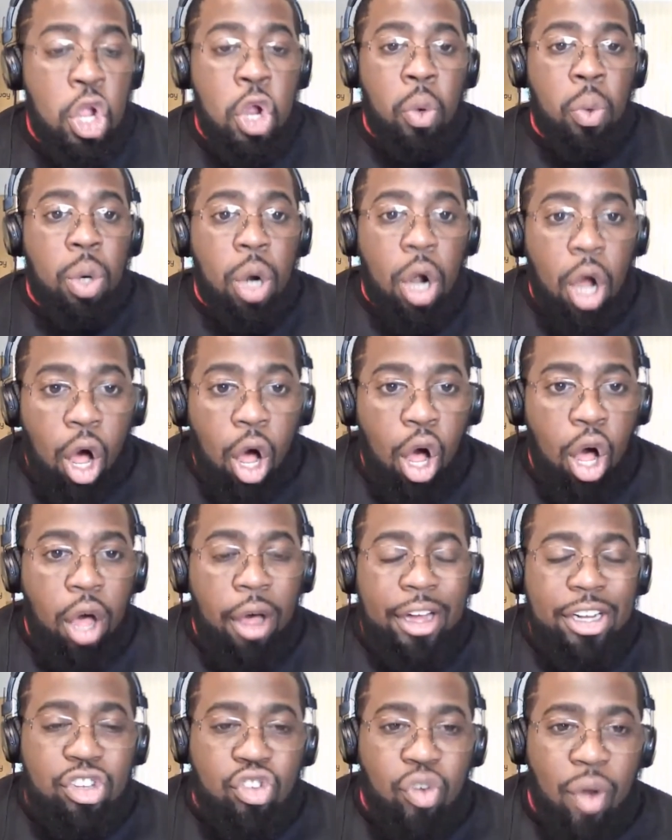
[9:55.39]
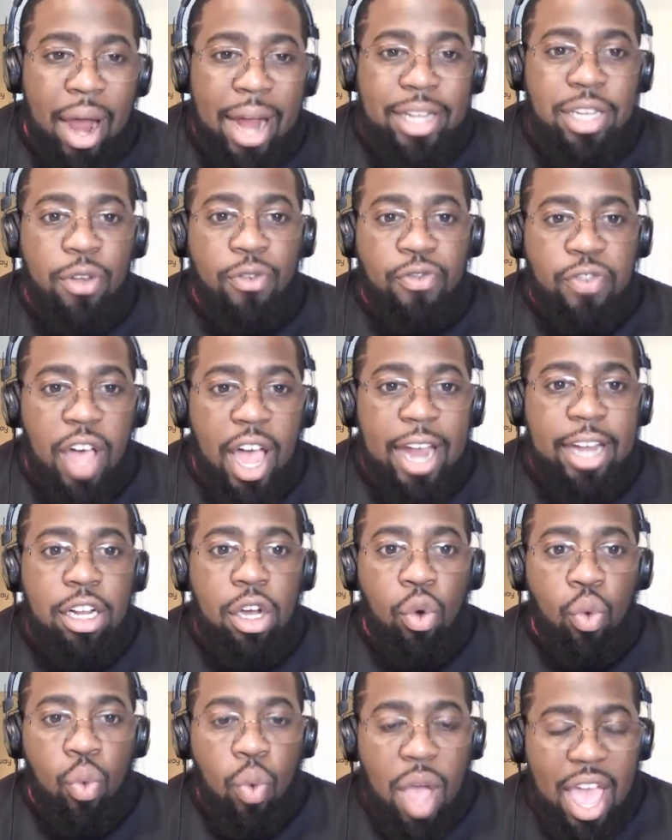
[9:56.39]
We're all trying to find
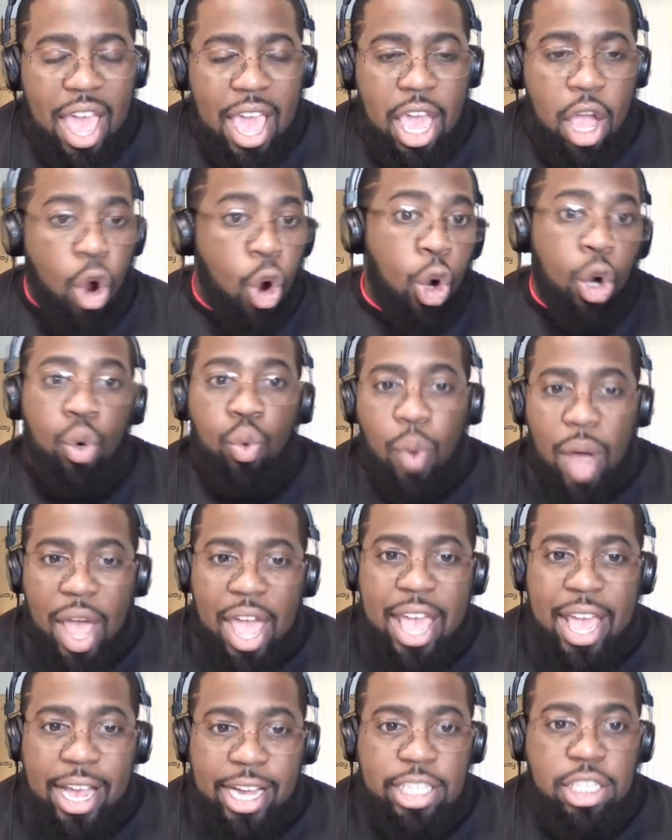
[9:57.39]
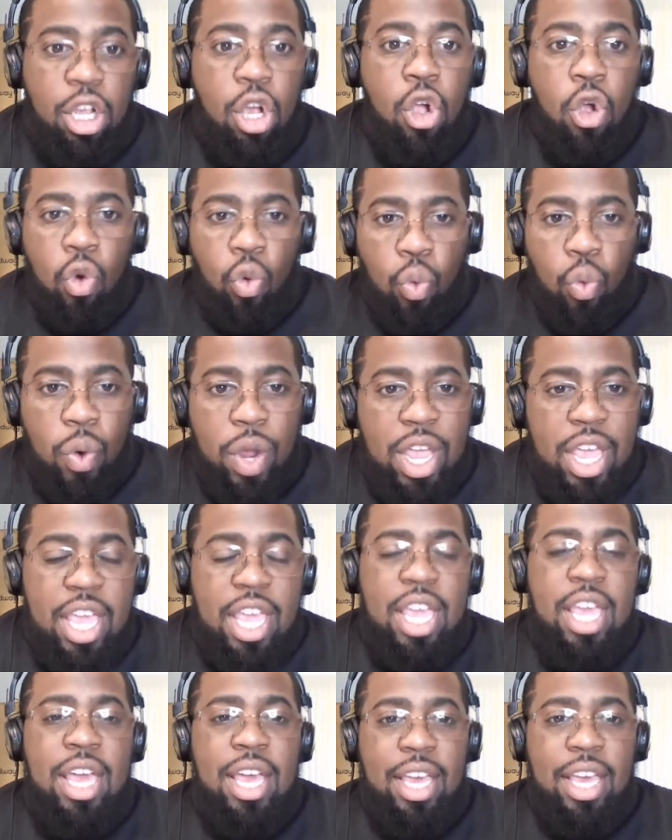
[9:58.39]
a way or ways
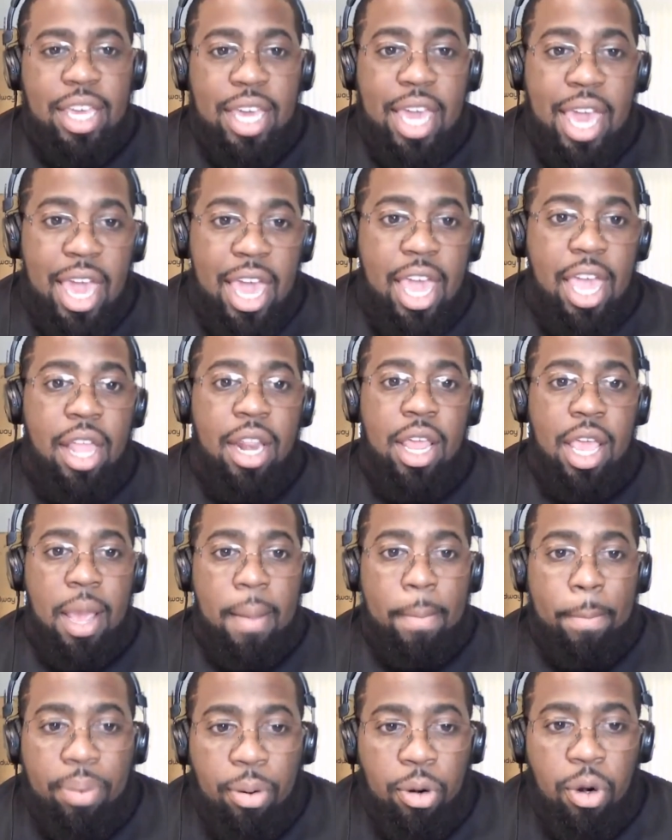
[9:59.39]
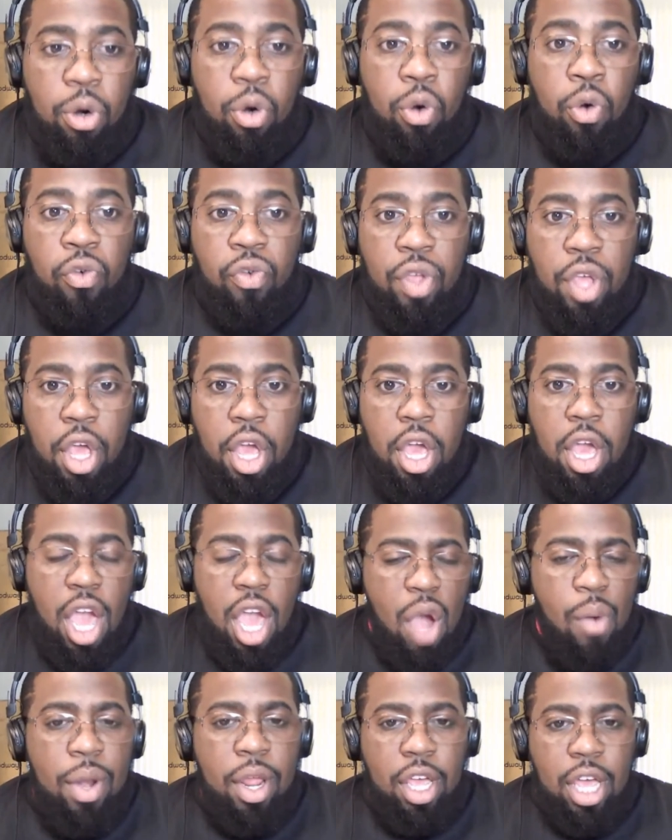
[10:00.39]
we can improve.
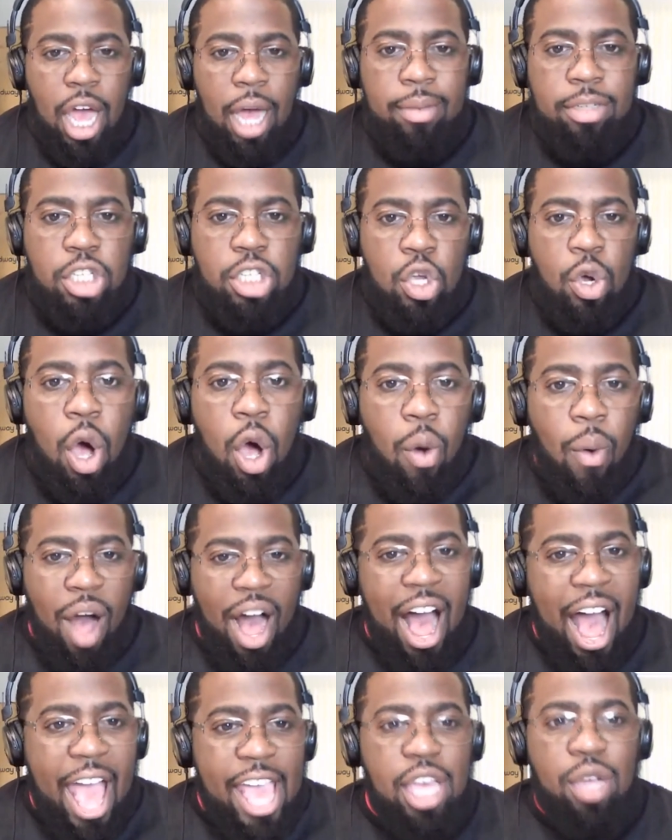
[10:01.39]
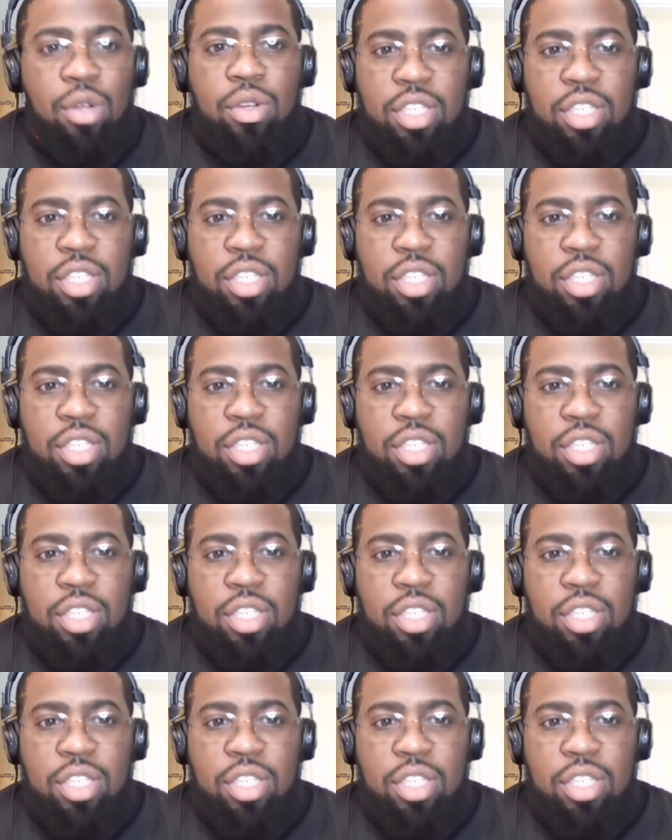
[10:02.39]
And when it comes to Ohio